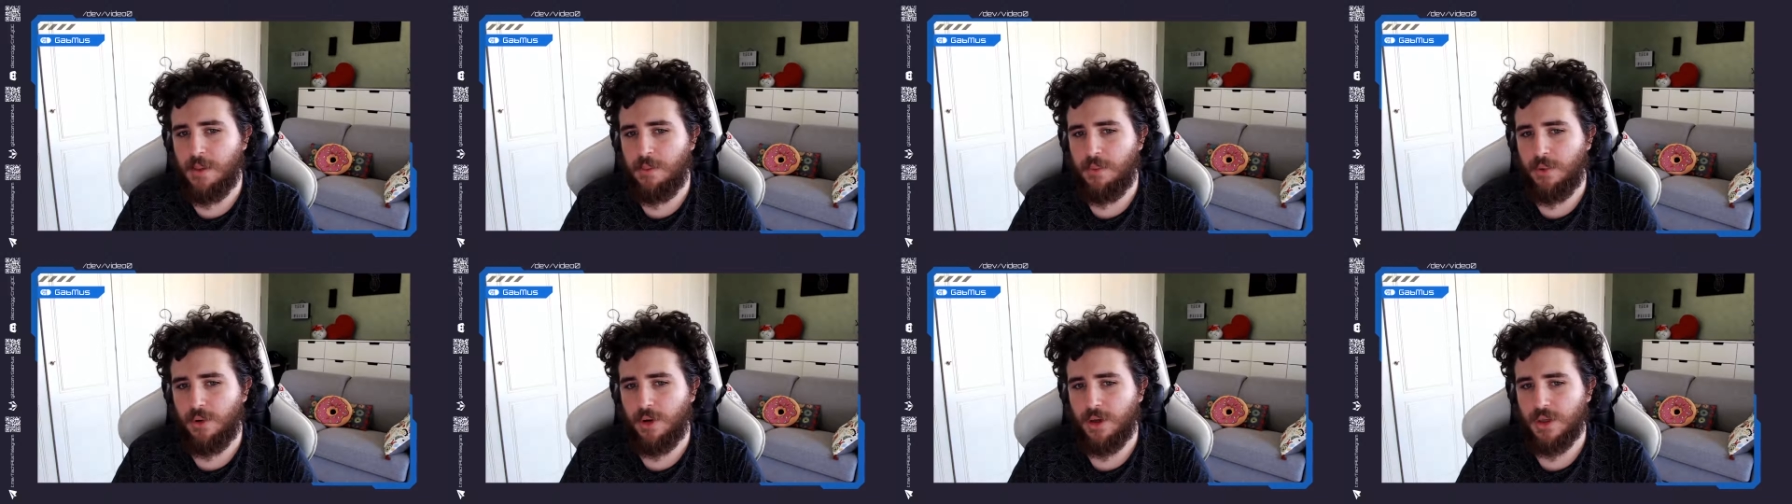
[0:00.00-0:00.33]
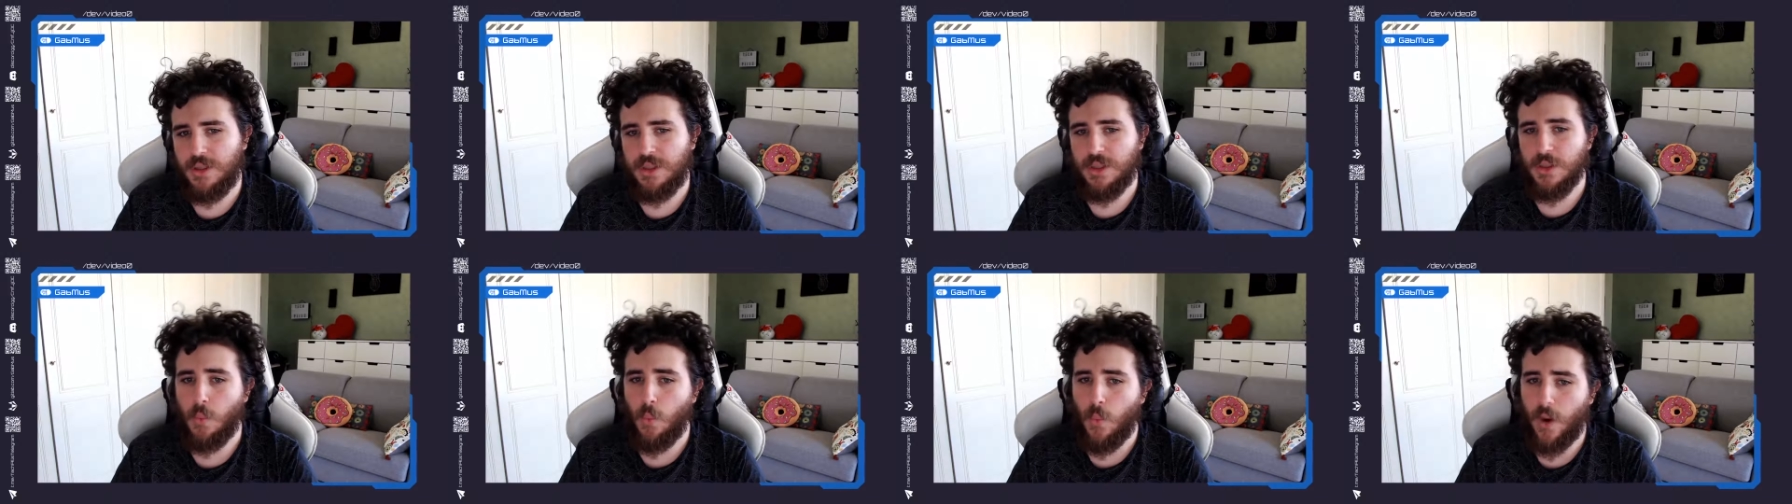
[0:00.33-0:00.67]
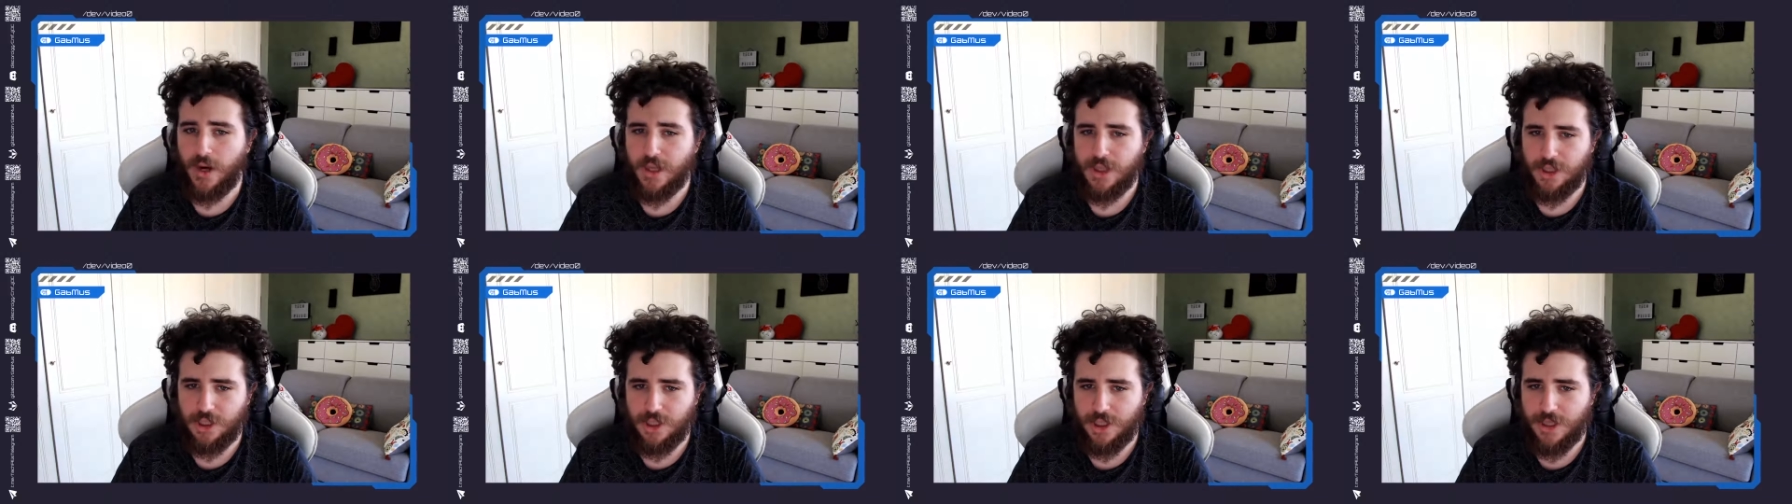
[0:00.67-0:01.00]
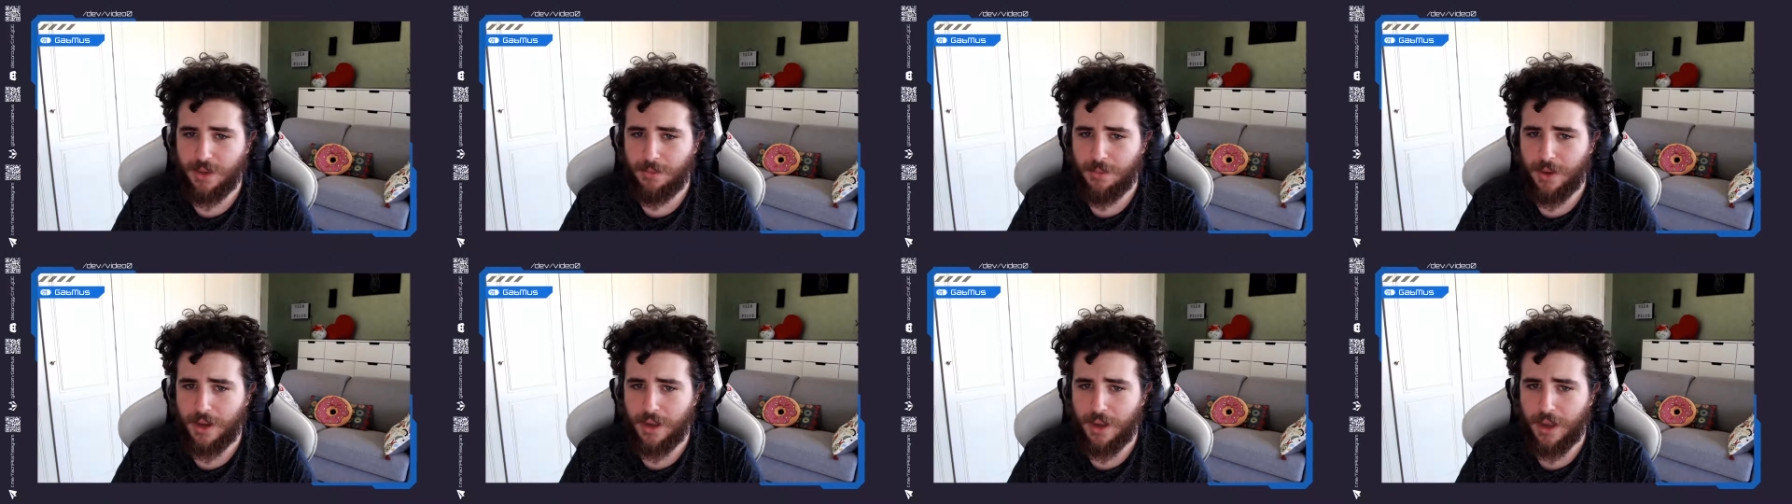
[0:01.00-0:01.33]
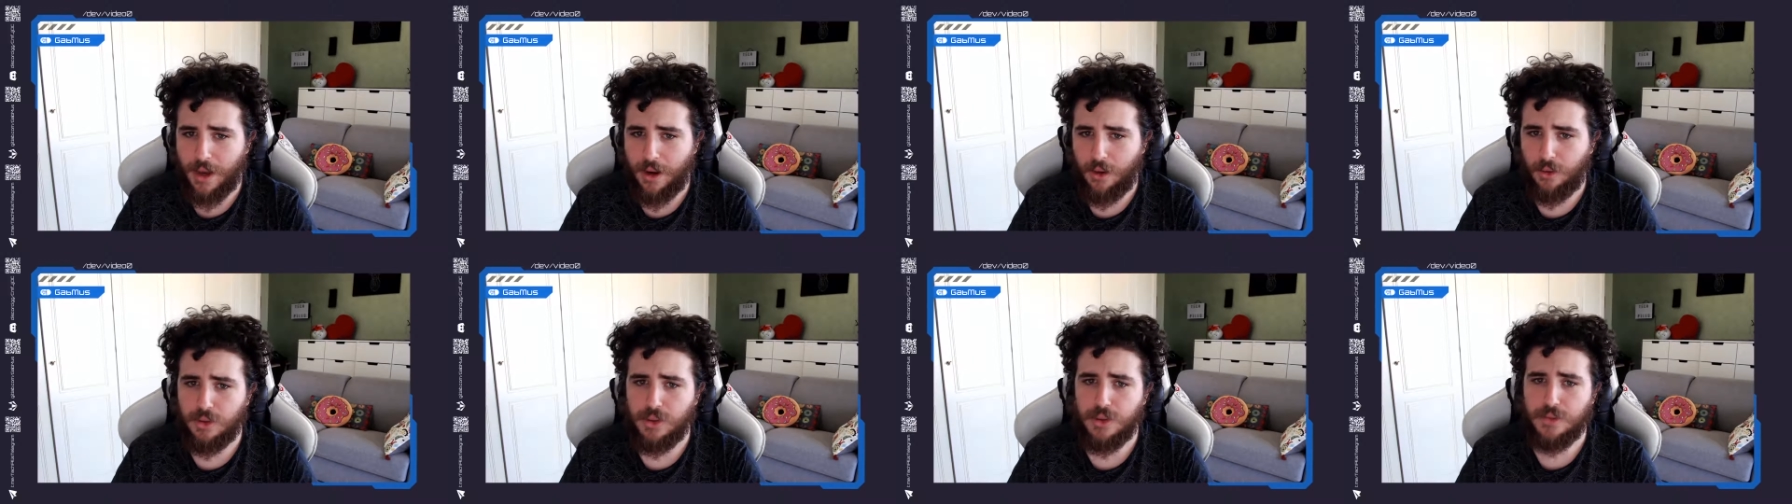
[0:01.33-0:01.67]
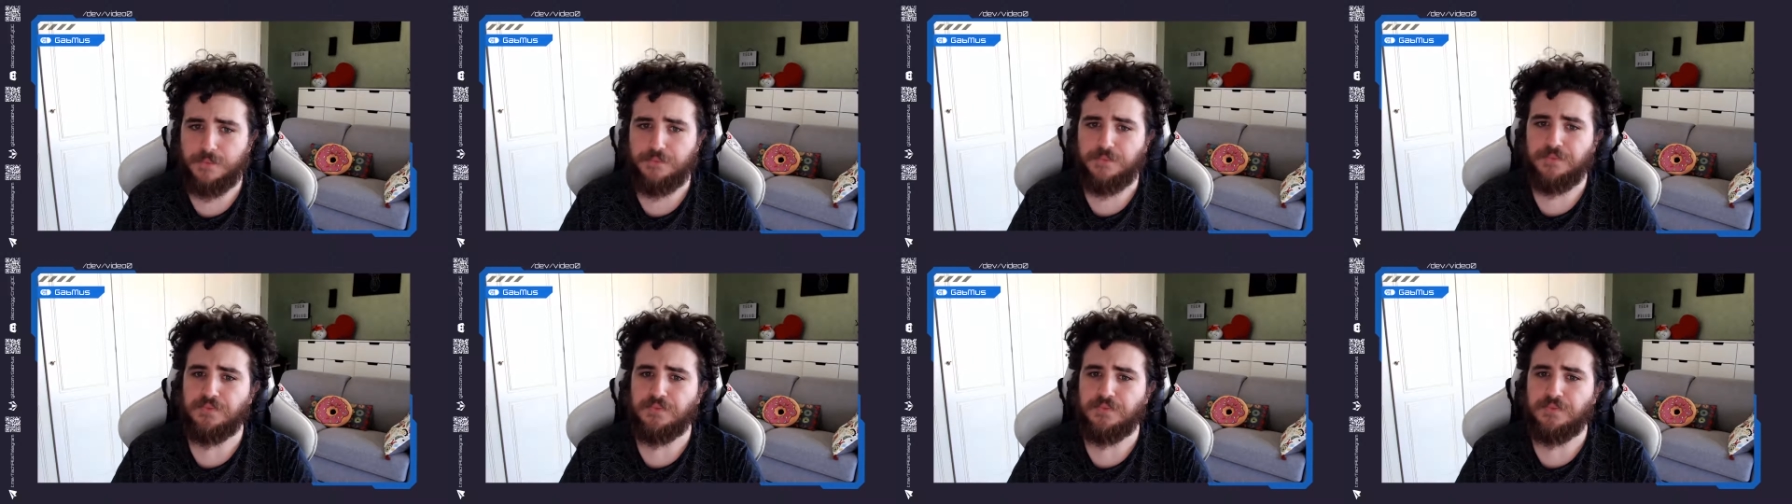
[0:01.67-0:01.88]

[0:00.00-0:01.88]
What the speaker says: ports, 1 HDMI out,